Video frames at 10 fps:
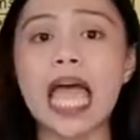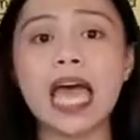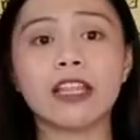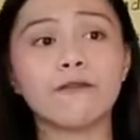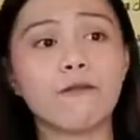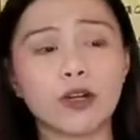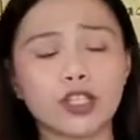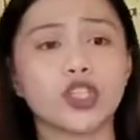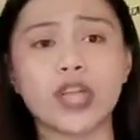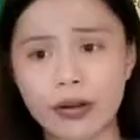and for
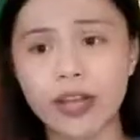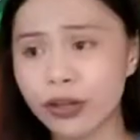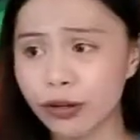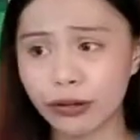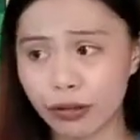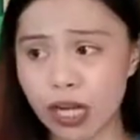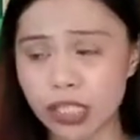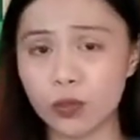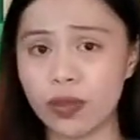sharing your thoughts